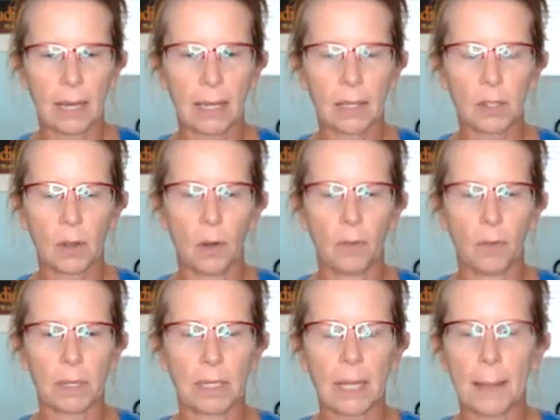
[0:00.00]
hands
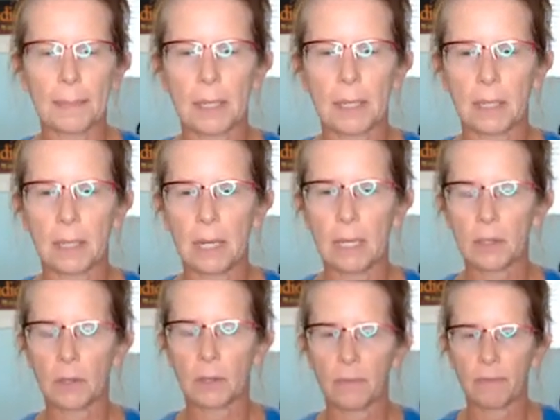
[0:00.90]
over the tops of the
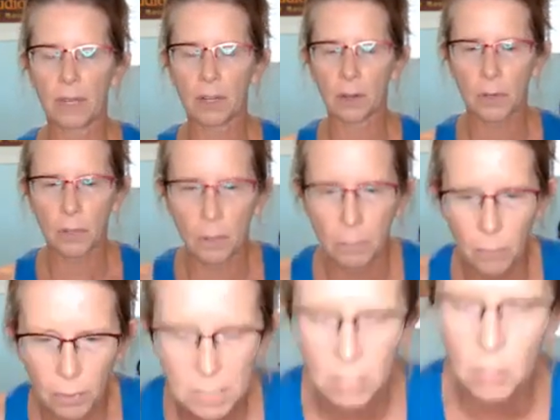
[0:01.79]
knees so the fingers are pointing